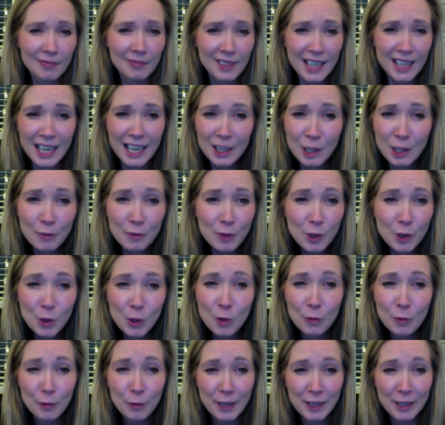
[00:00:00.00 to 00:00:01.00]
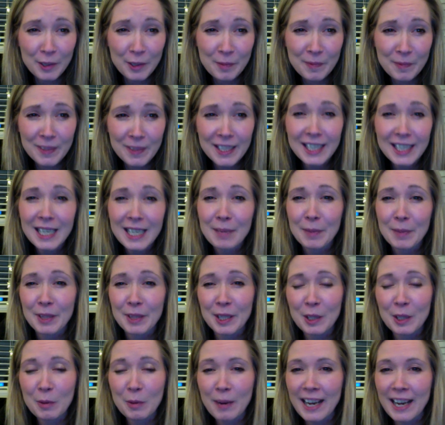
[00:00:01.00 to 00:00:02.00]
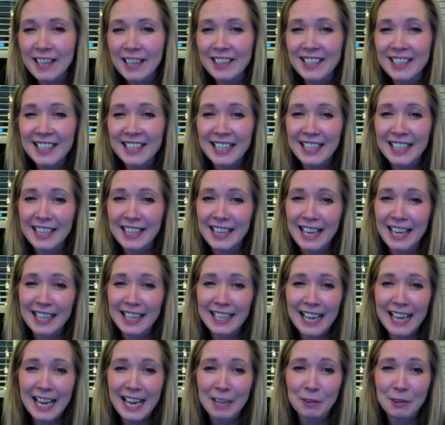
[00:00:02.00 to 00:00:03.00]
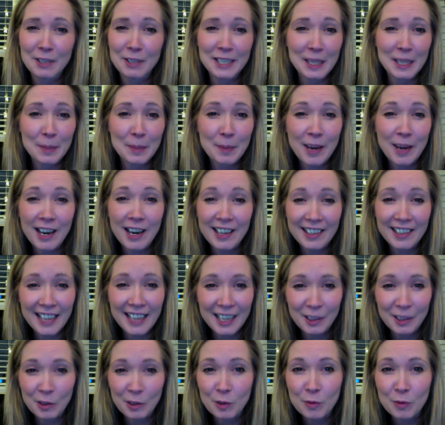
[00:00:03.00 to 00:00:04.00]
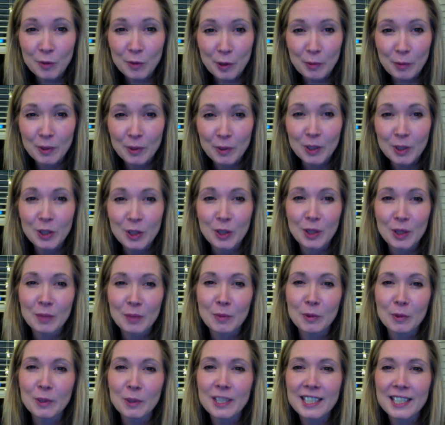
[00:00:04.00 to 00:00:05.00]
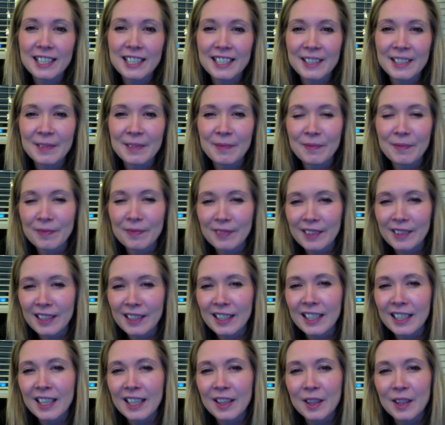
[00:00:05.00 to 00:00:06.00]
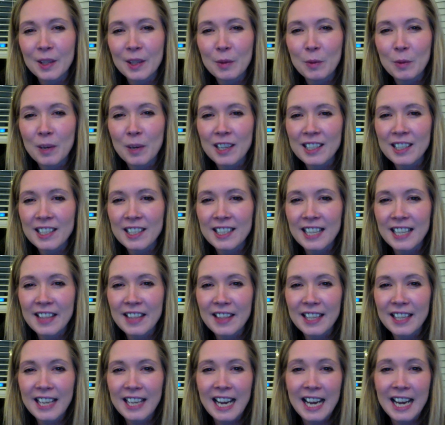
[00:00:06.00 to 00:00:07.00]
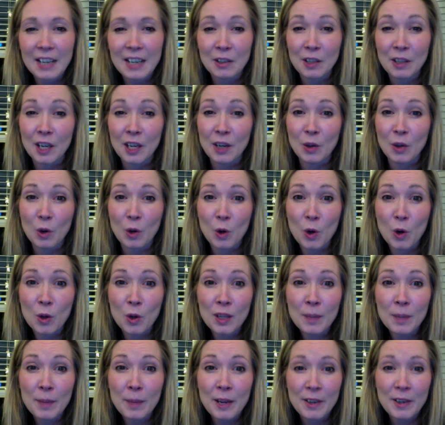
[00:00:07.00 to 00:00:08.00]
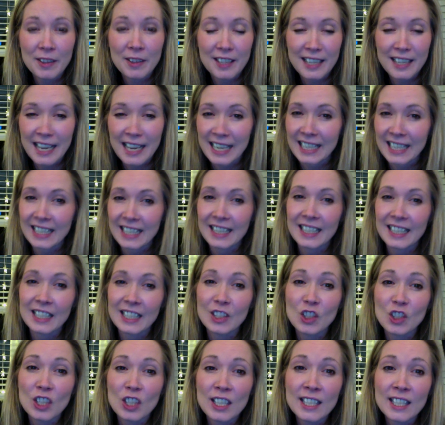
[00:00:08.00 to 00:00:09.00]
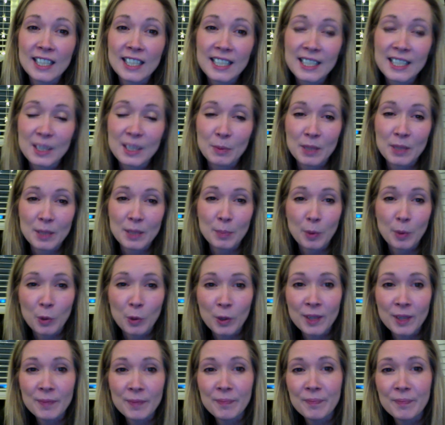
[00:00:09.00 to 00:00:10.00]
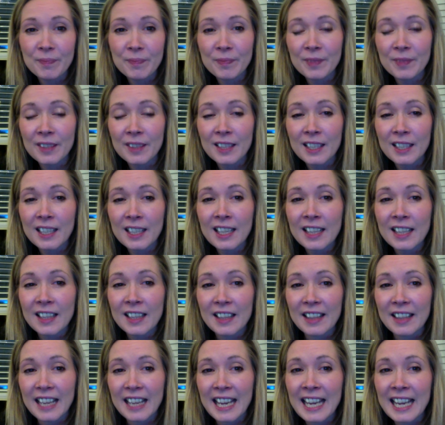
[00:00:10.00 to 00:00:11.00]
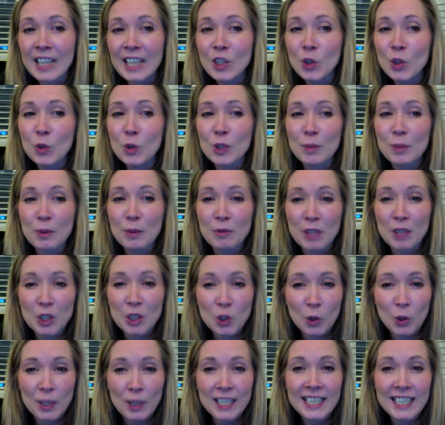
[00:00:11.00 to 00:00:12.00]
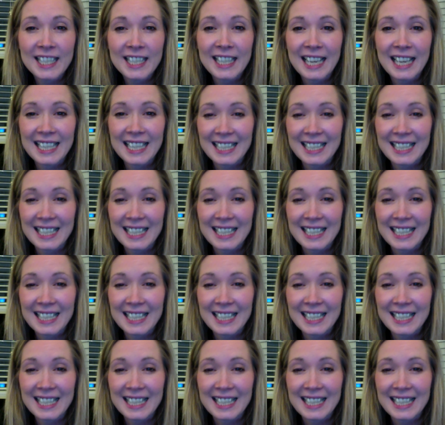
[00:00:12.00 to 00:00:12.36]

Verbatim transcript: I love the whole film, but the choir singing that carol is the part that I look forward to the most. The words in the carol are all about the night that Jesus was born, that the angels were rejoicing as the